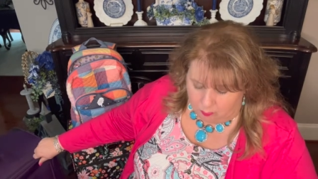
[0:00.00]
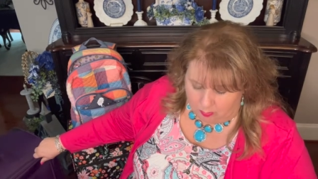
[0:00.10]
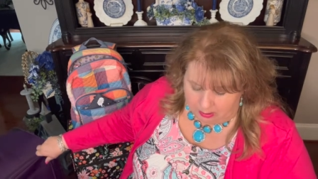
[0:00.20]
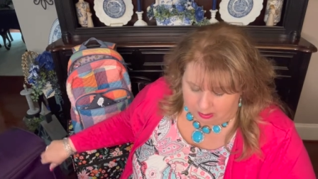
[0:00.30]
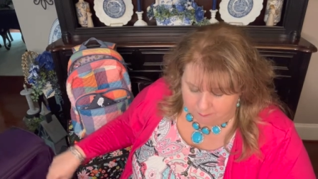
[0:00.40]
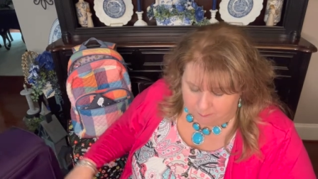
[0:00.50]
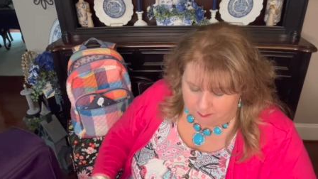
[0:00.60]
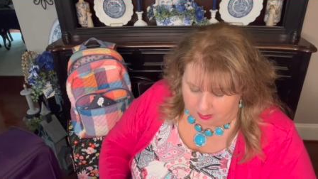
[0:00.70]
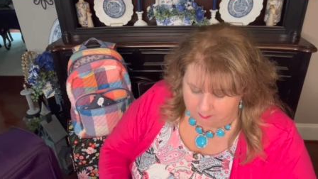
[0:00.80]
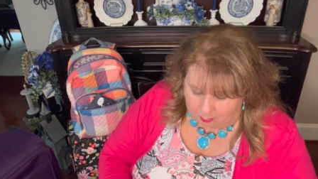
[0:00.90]
what I,
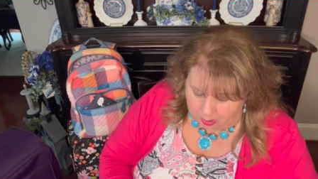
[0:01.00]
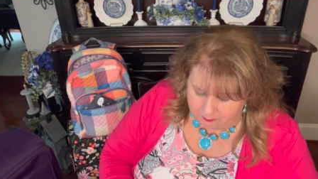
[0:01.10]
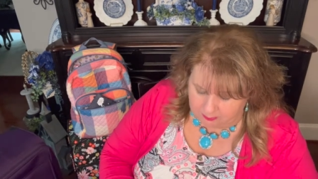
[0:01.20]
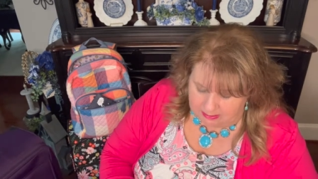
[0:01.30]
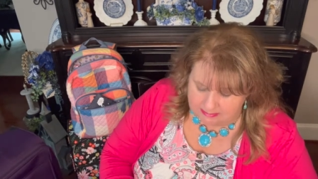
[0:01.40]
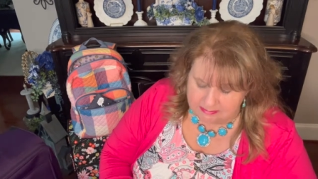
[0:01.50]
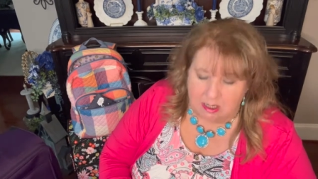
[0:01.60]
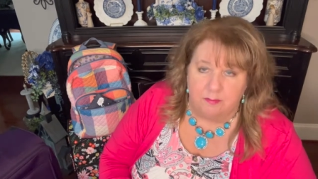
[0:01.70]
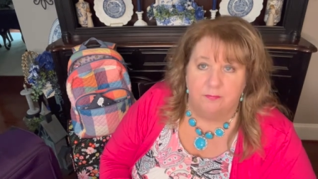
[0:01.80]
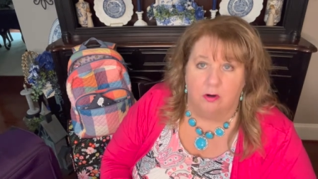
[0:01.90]
I bought the last
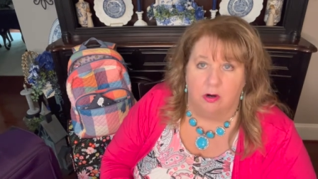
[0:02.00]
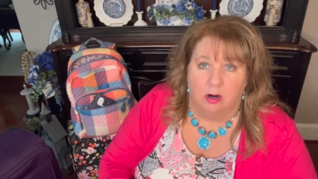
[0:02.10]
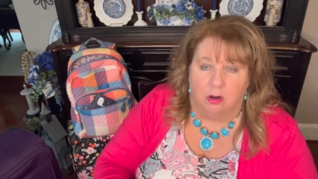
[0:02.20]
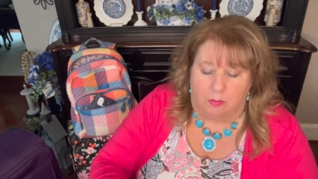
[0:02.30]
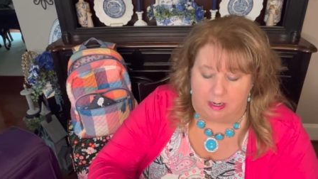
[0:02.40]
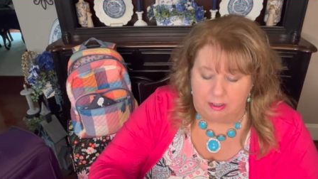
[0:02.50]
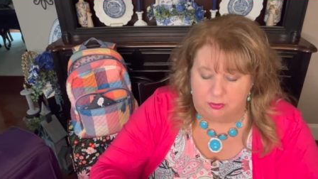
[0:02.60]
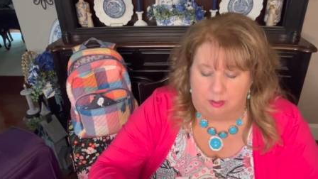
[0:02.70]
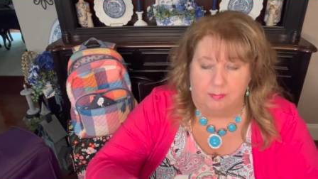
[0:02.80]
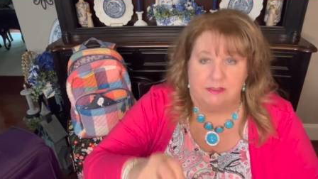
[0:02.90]
time for our Hawaii
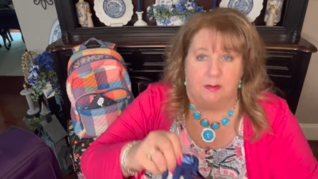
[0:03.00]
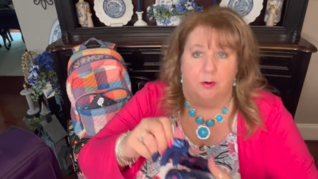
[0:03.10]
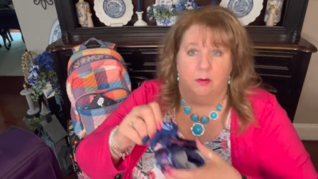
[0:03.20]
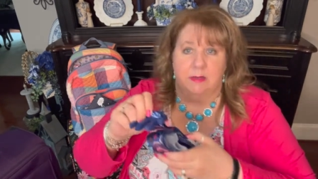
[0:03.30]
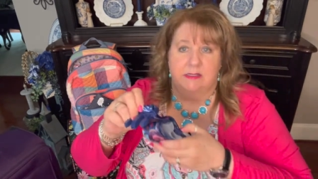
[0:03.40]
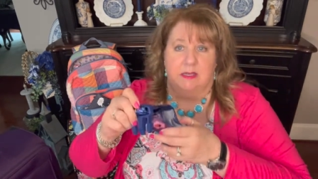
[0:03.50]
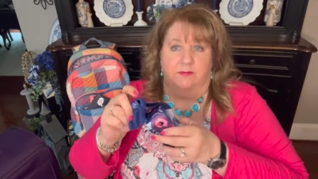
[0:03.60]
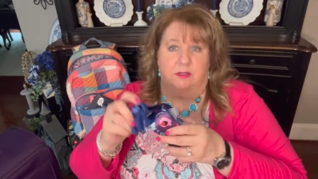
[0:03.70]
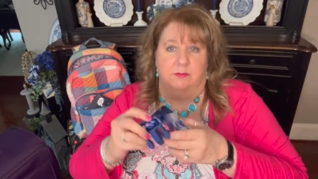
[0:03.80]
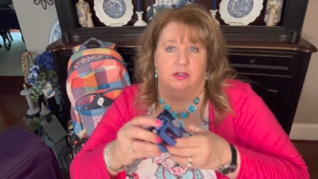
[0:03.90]
trip is I bought
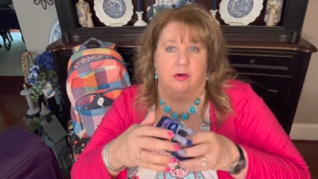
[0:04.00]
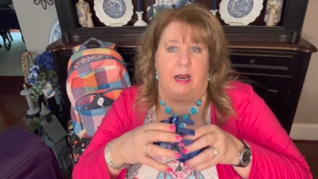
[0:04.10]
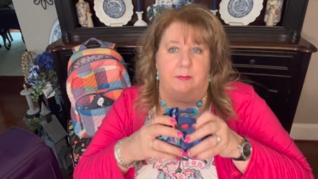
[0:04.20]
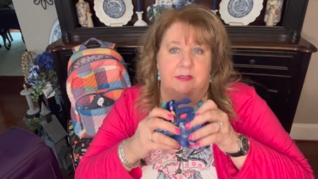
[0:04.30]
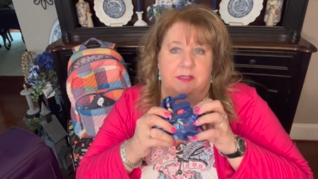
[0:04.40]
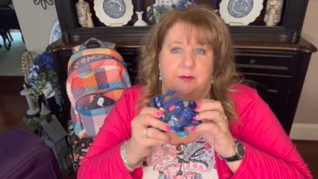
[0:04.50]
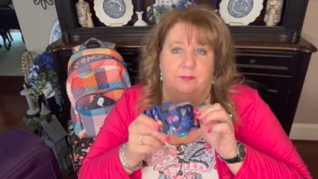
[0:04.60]
myself some straps.